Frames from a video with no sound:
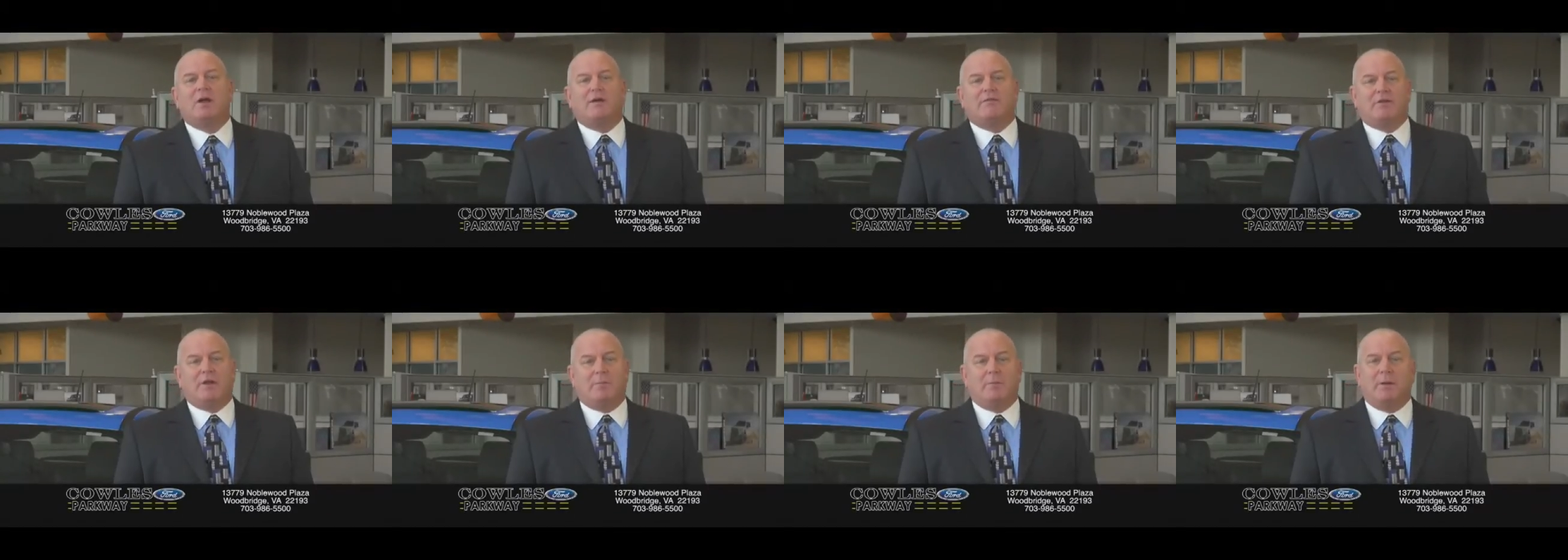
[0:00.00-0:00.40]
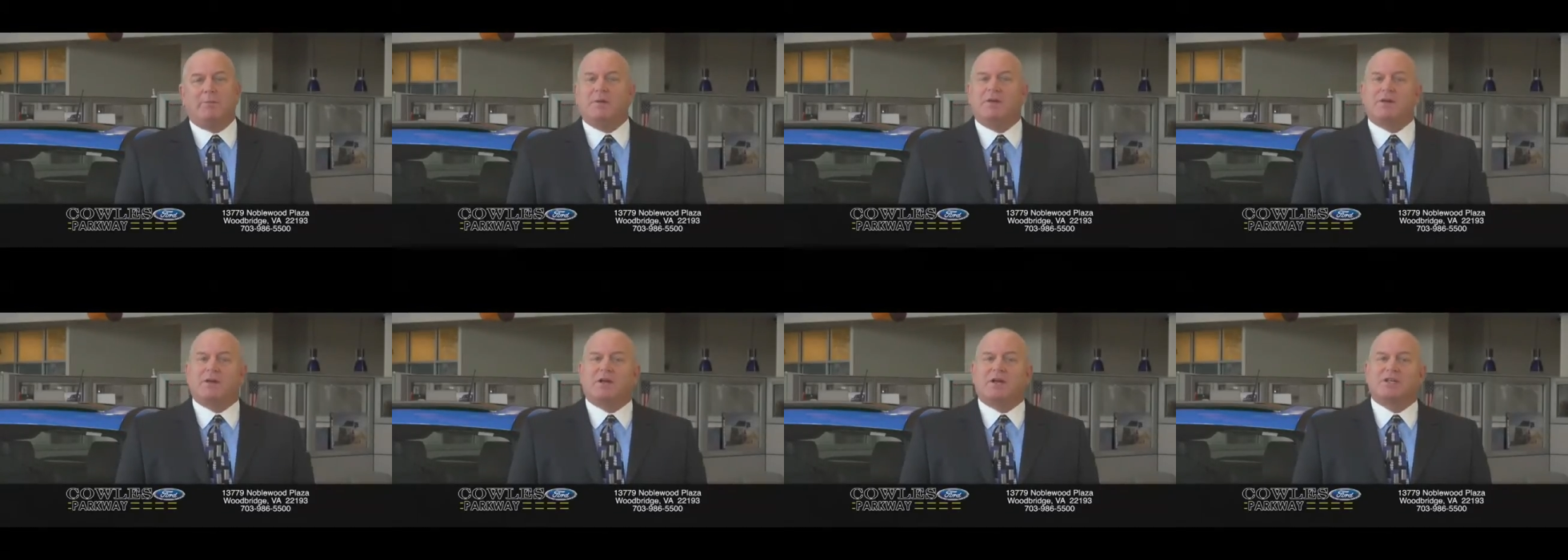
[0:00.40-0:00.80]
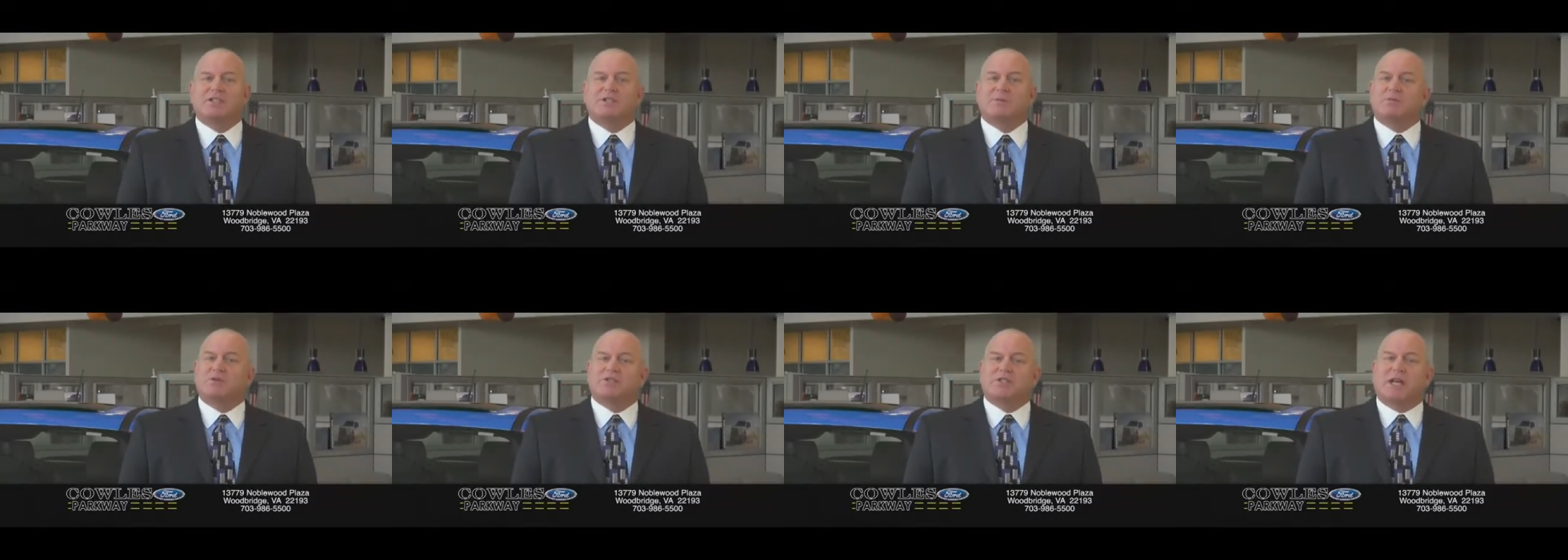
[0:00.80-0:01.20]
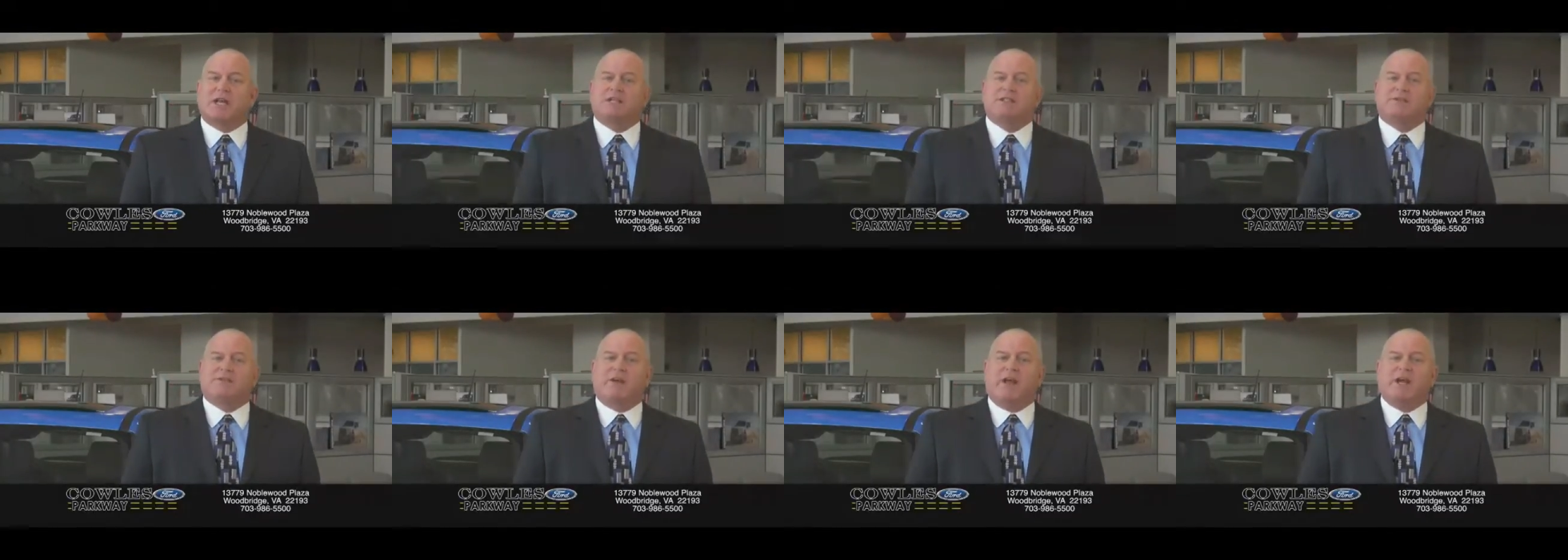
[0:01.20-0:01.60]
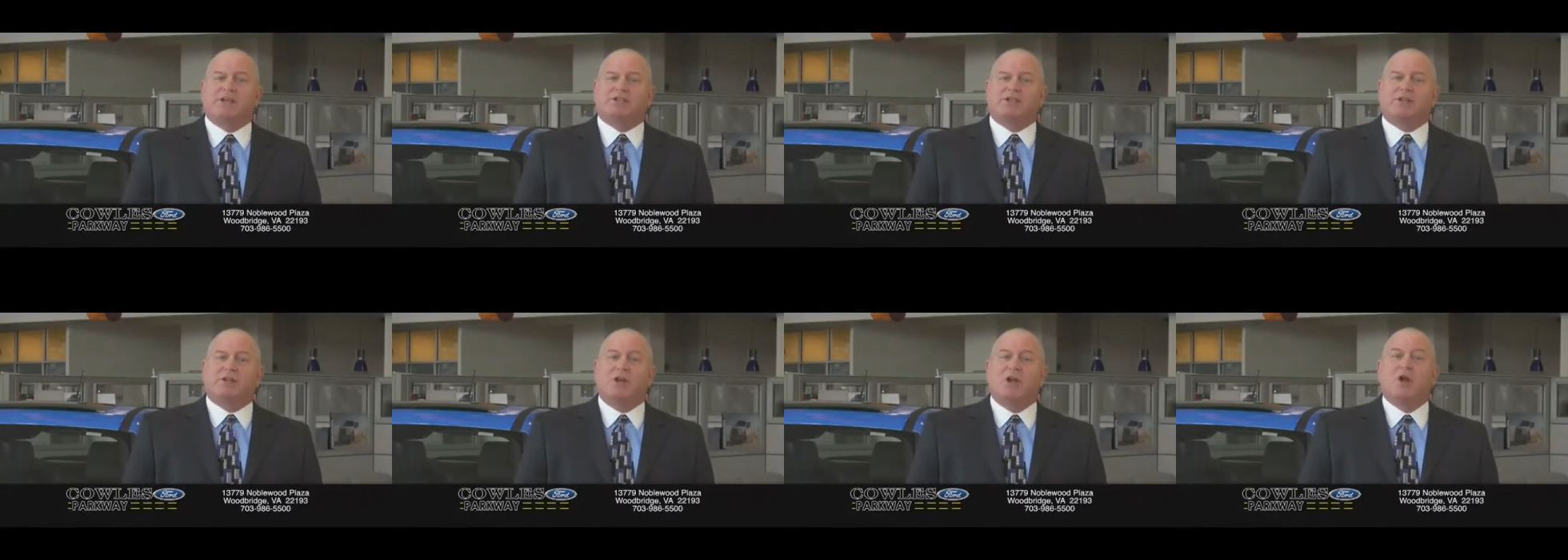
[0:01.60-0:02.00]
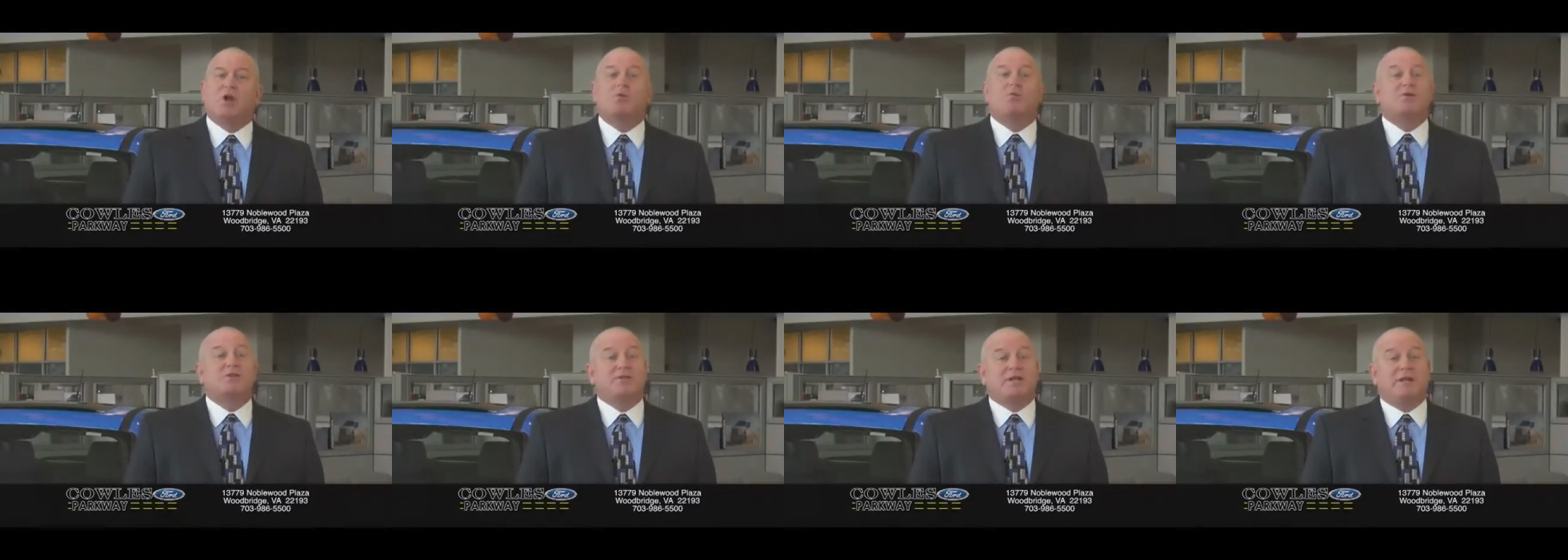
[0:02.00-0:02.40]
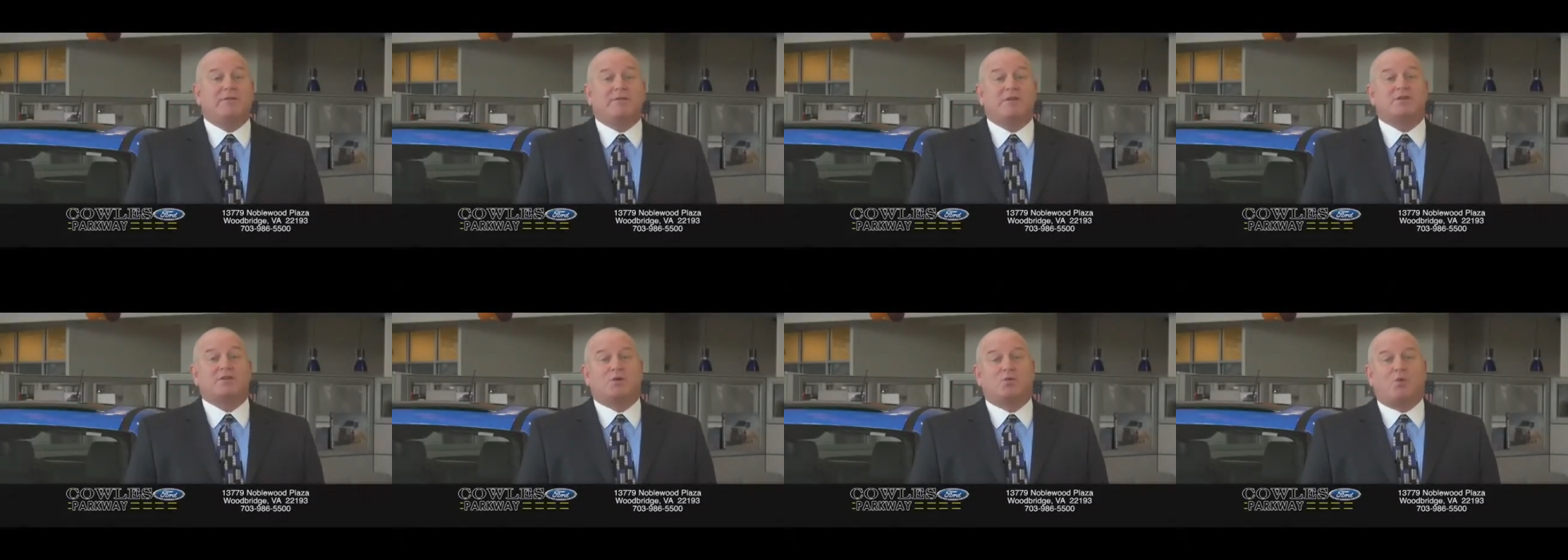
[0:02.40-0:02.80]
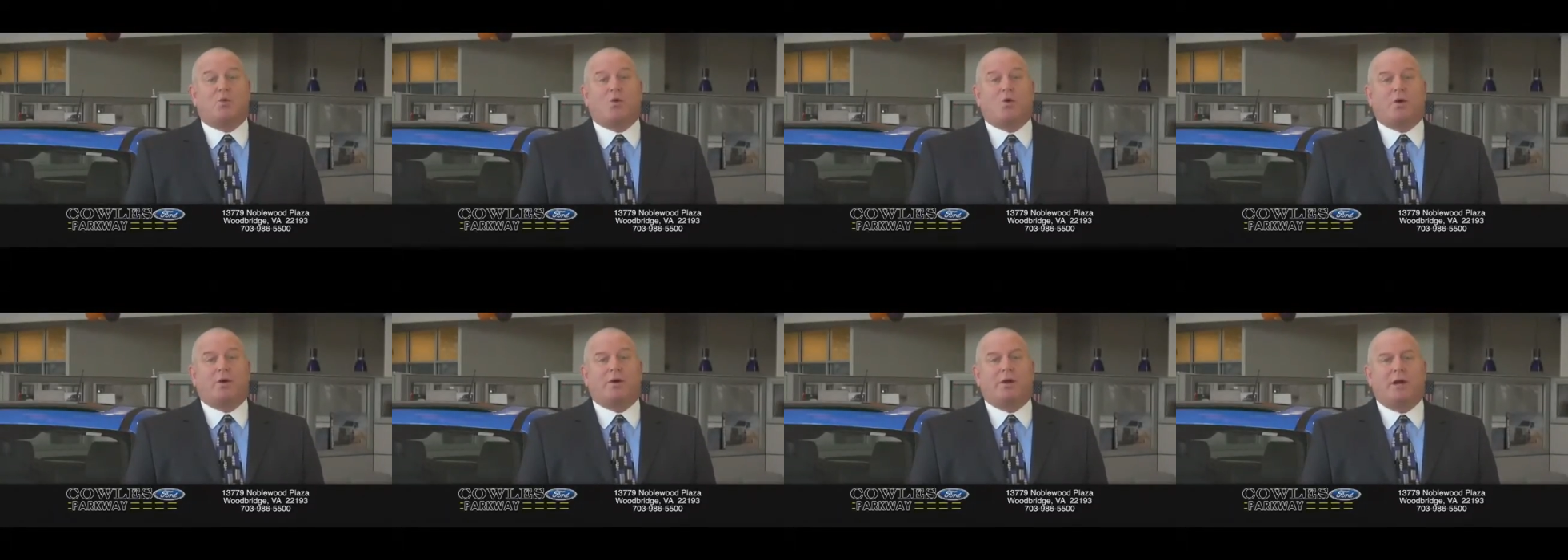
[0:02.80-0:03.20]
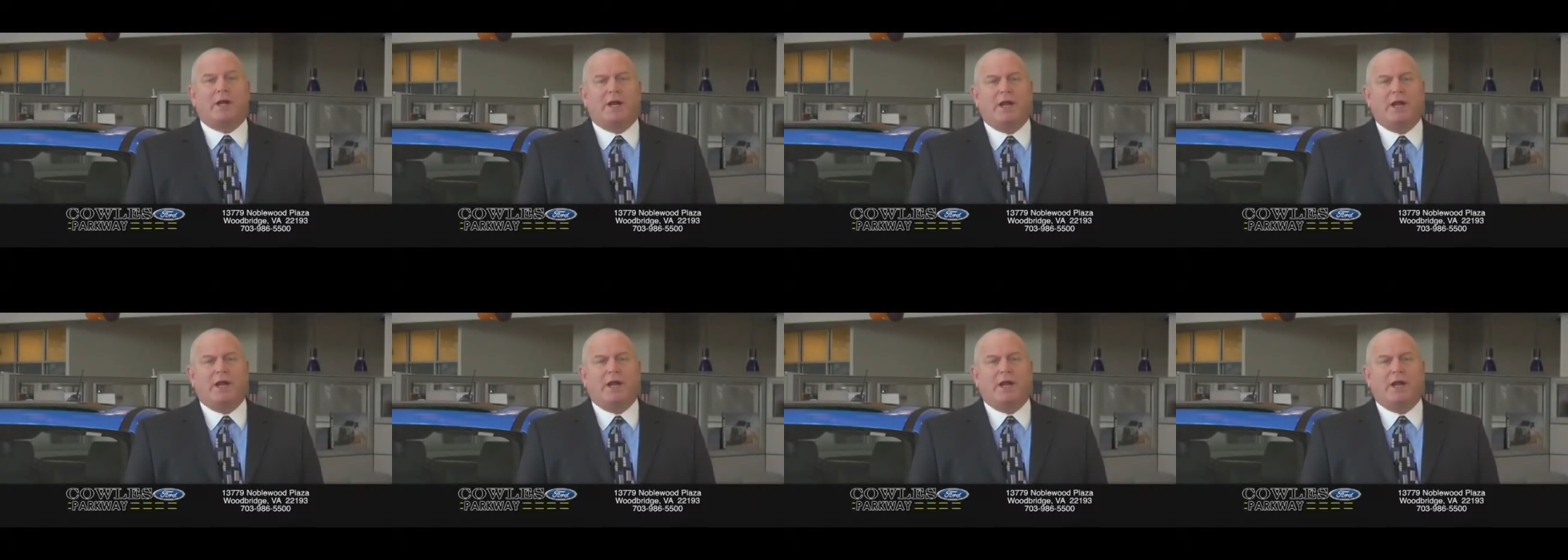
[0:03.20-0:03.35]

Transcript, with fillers: of commitment to customer satisfaction receive this award.